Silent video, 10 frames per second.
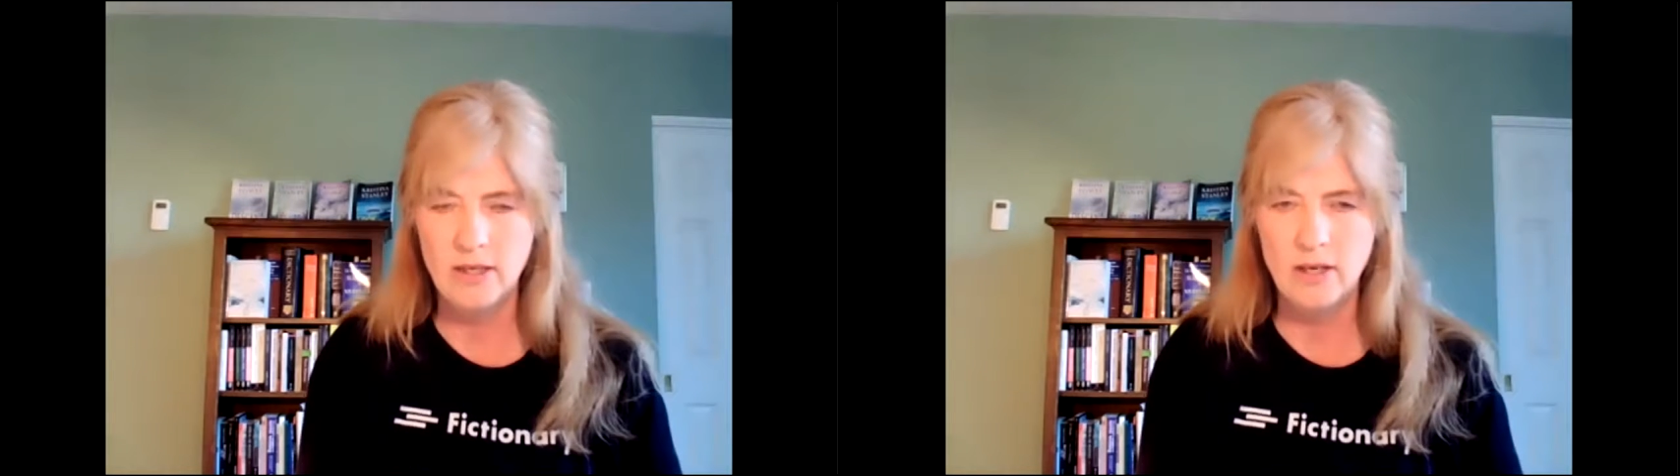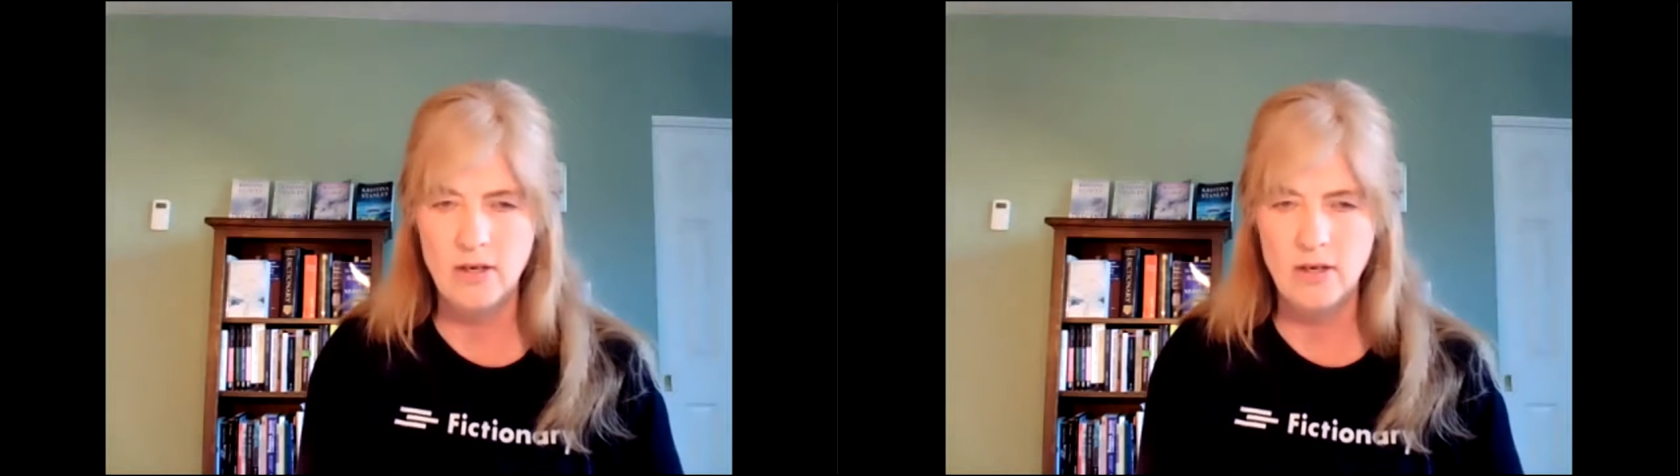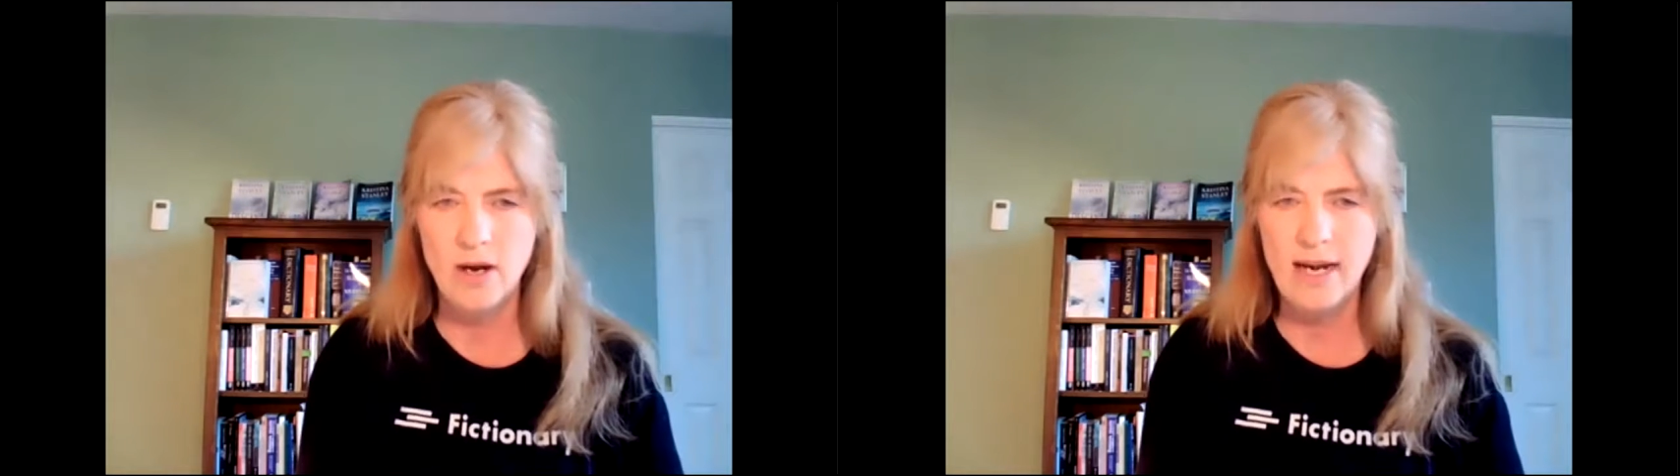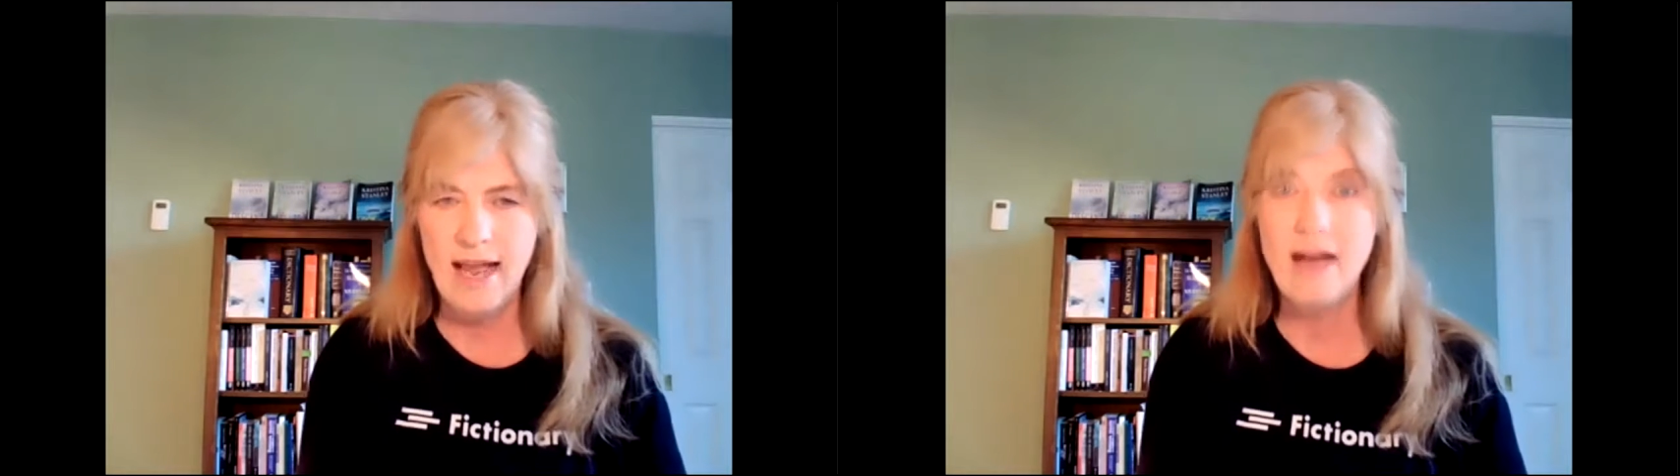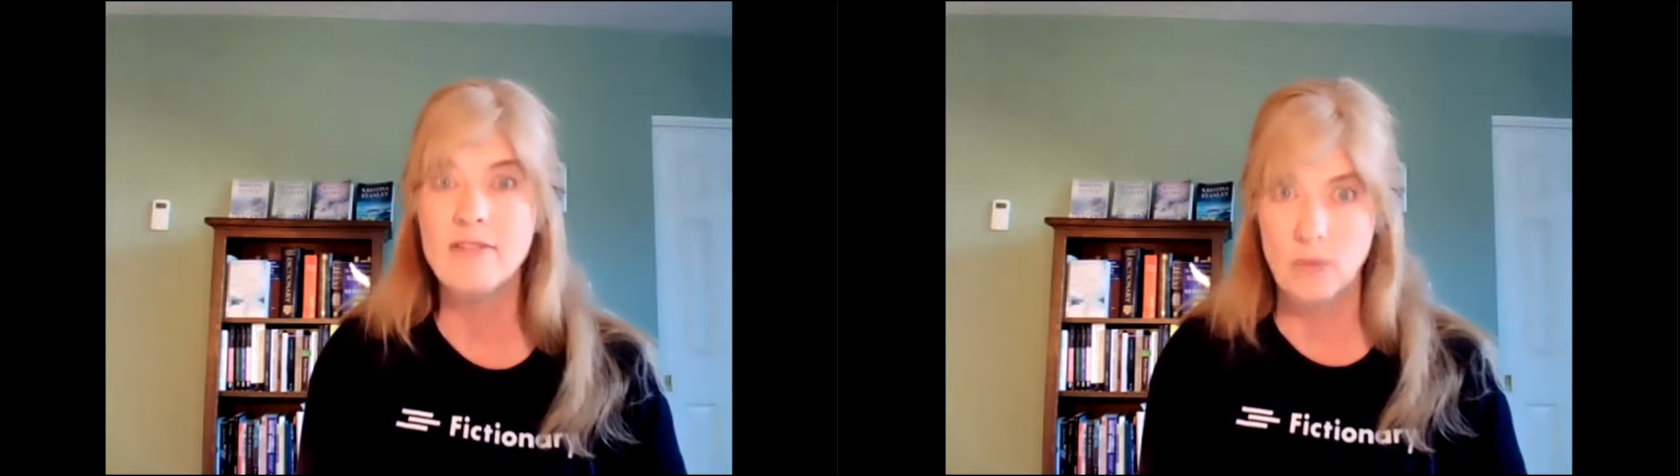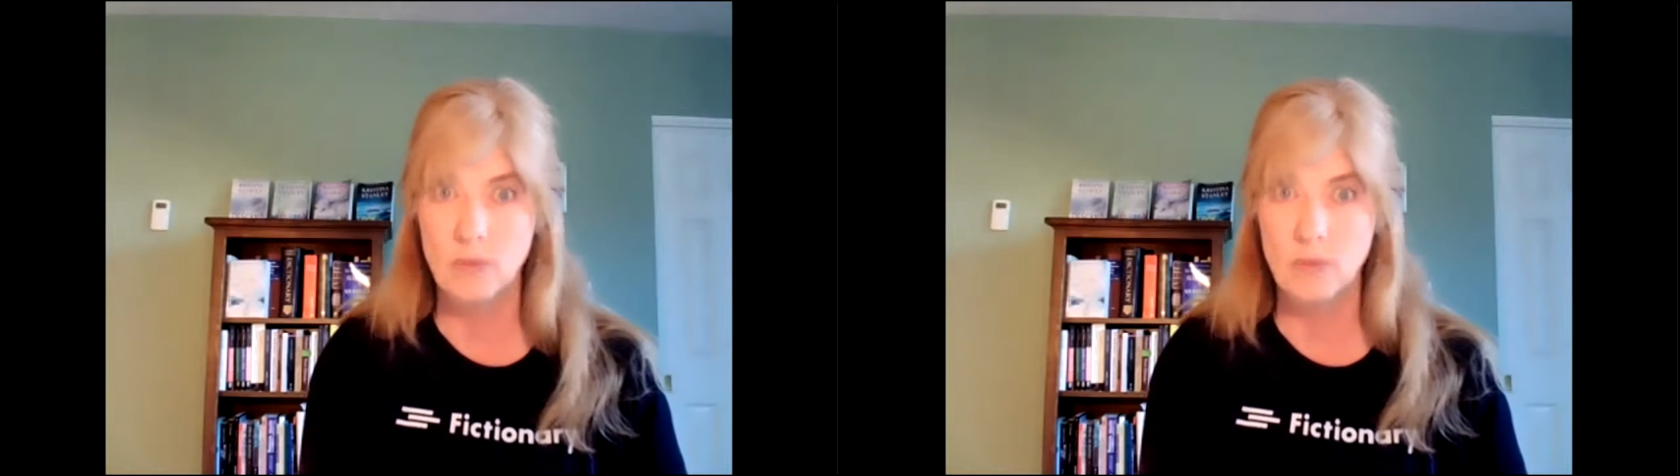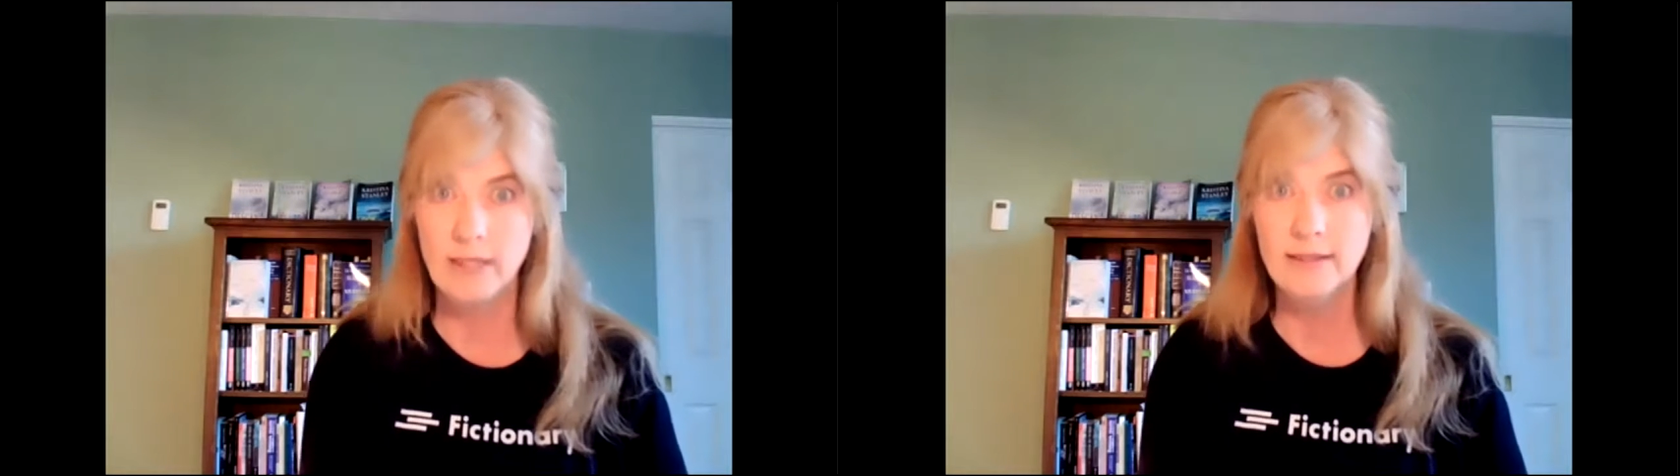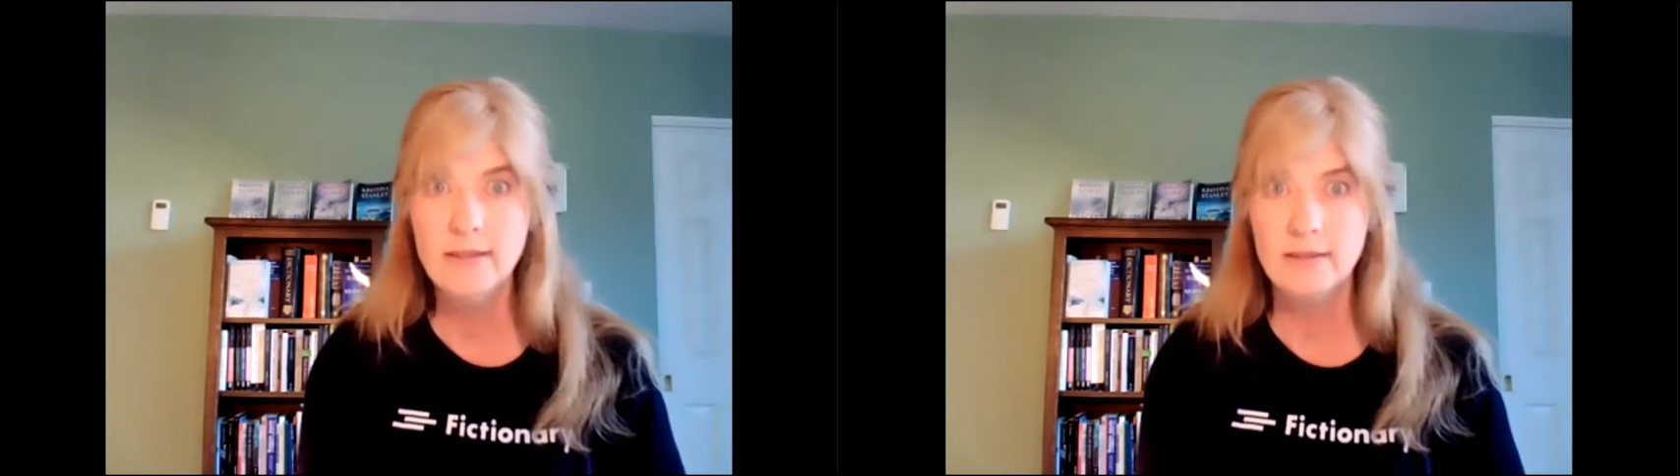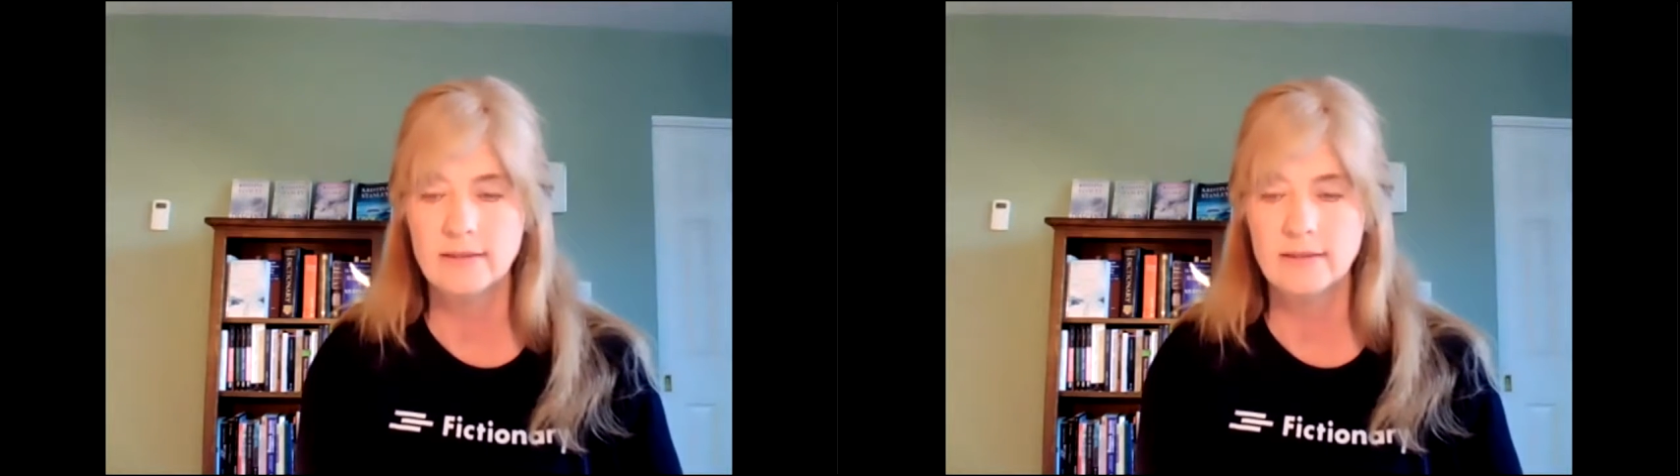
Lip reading: not having one.